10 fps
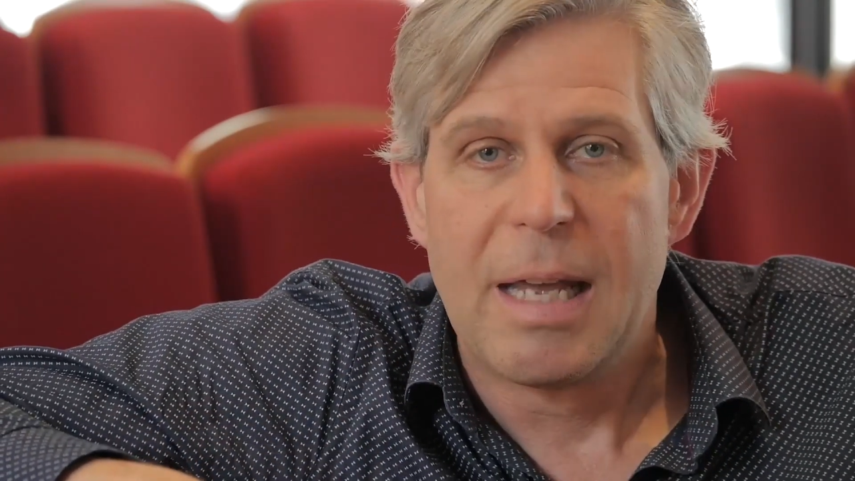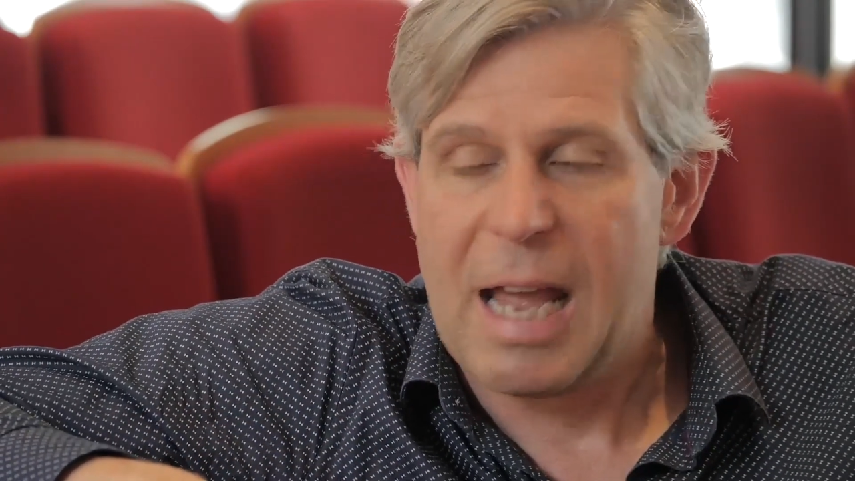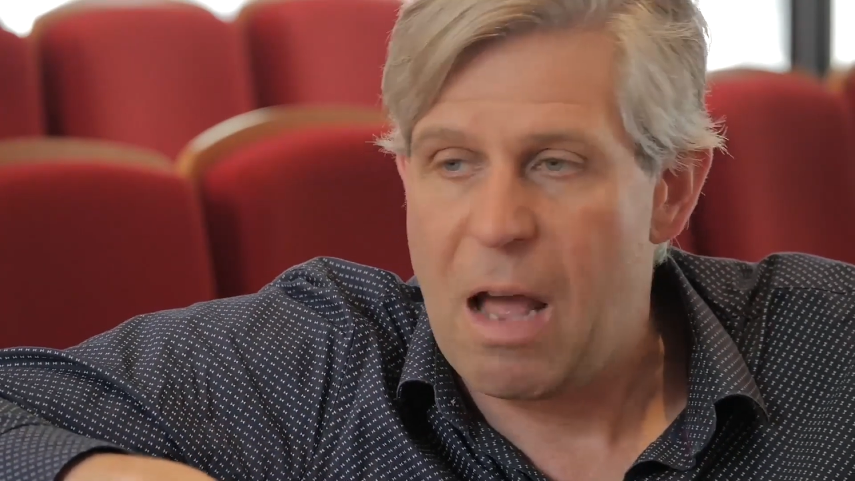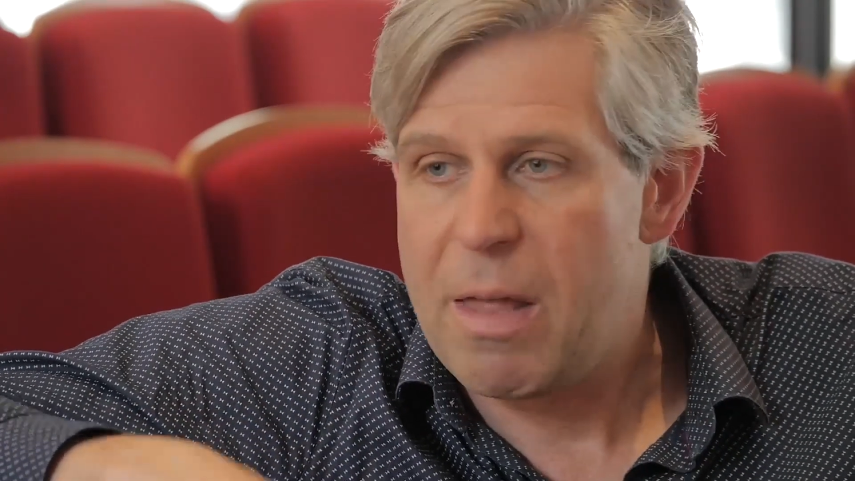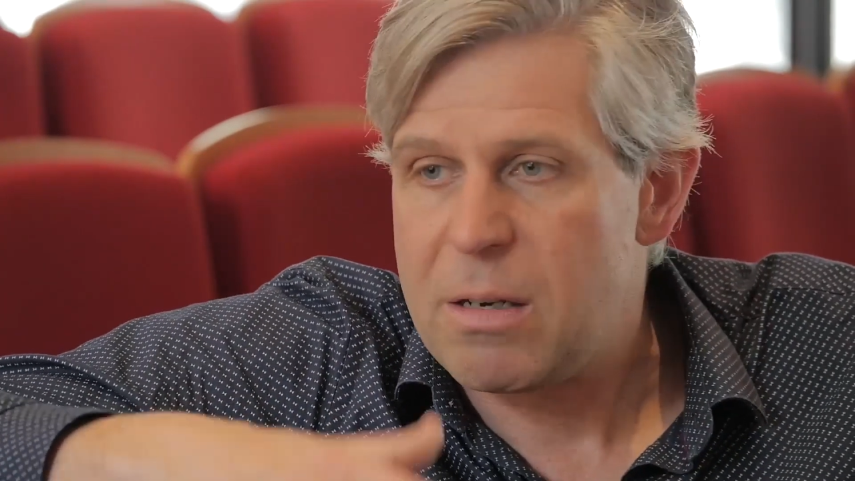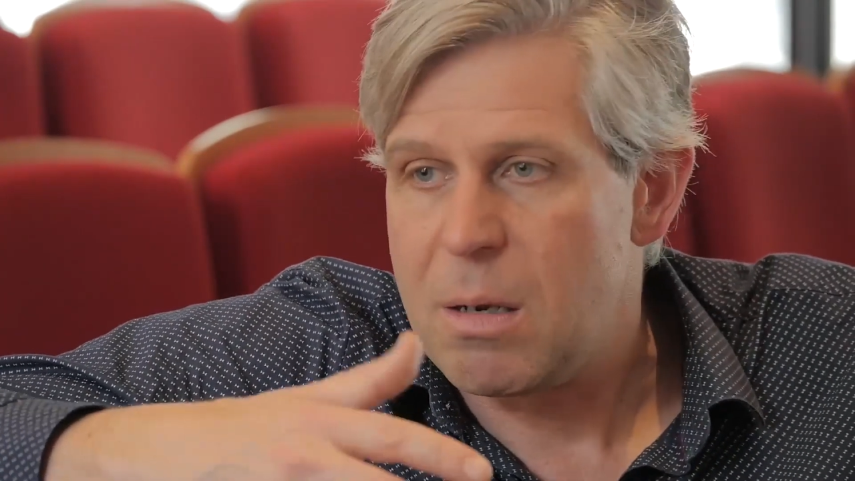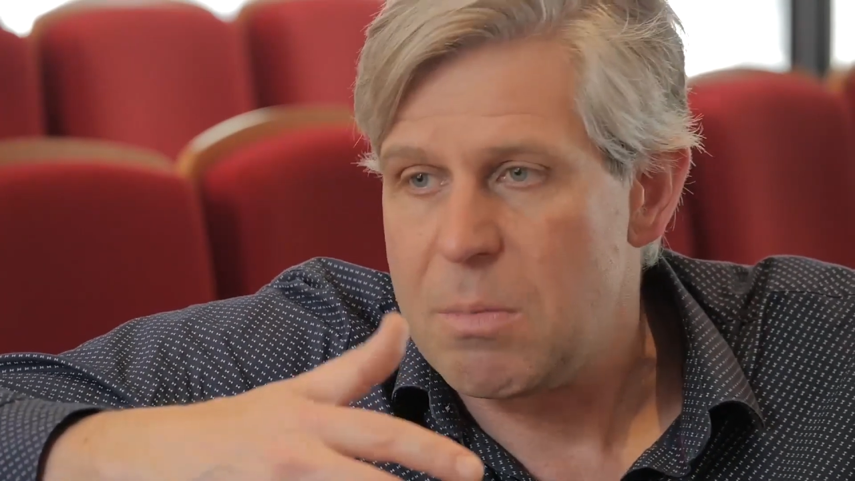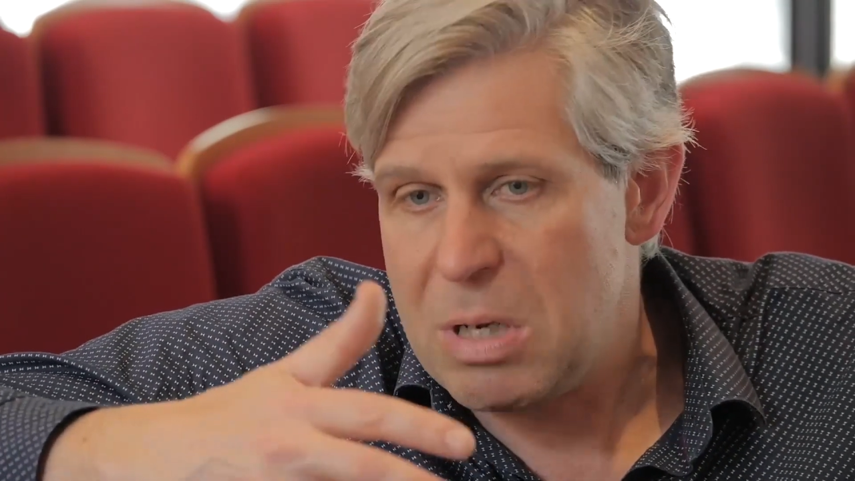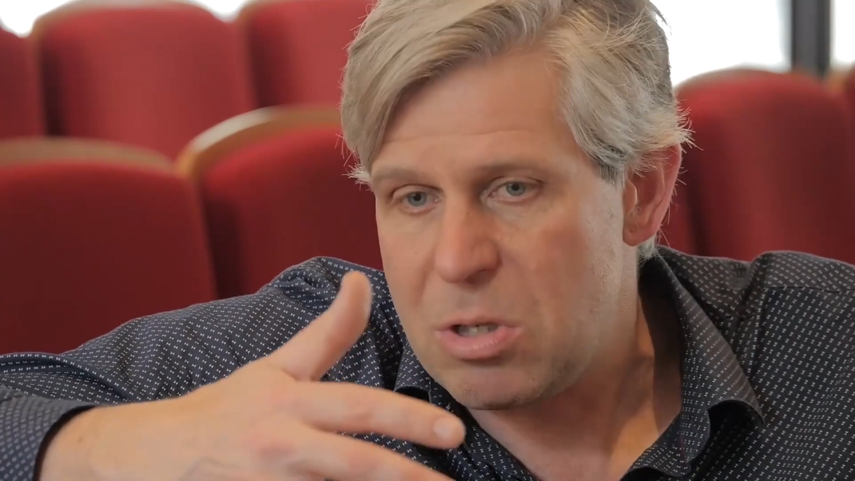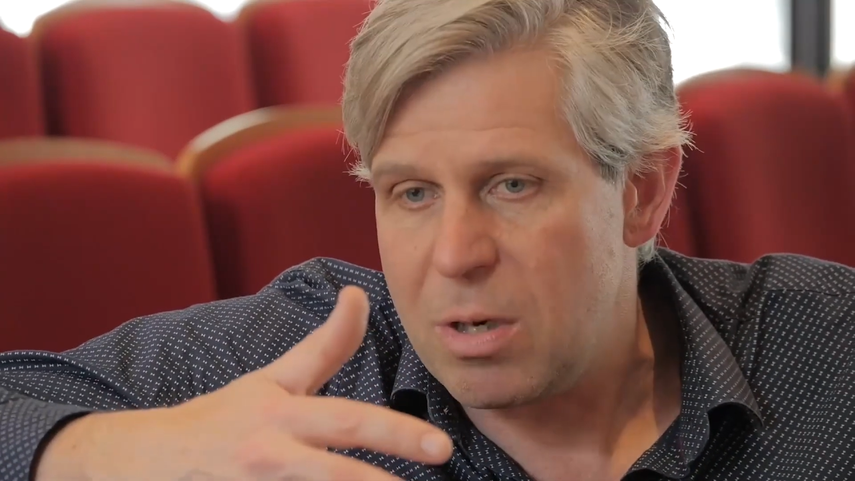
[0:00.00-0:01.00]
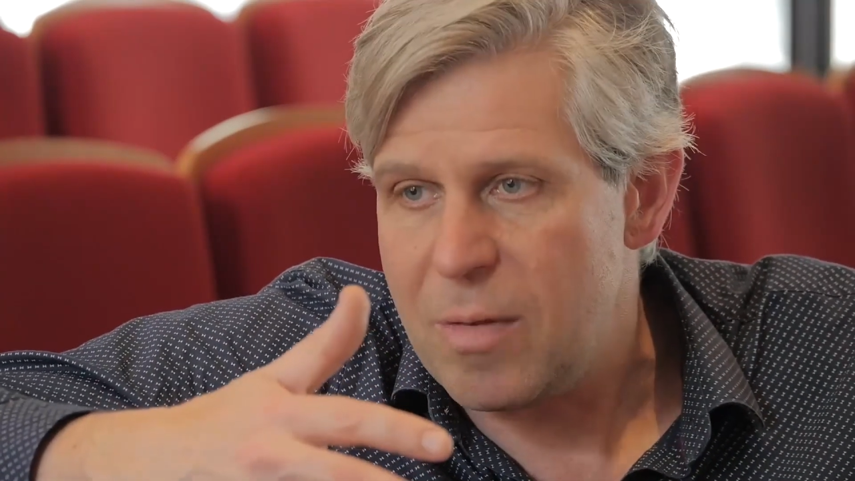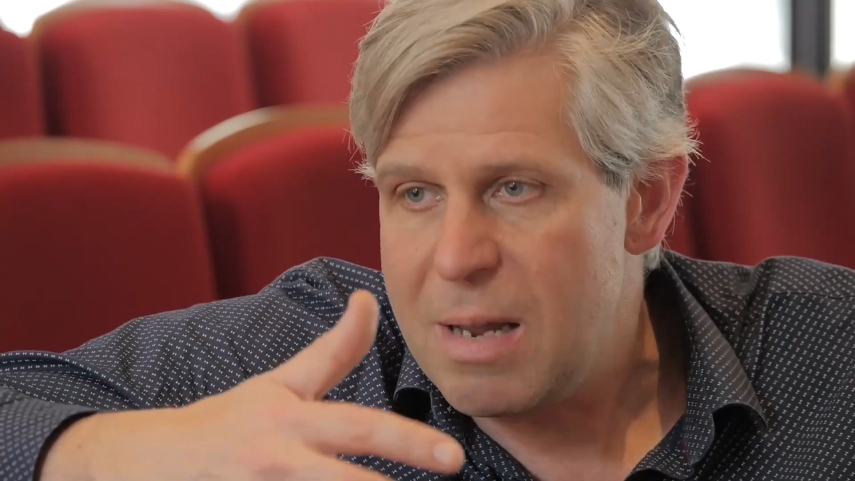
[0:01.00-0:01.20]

how that can be sort of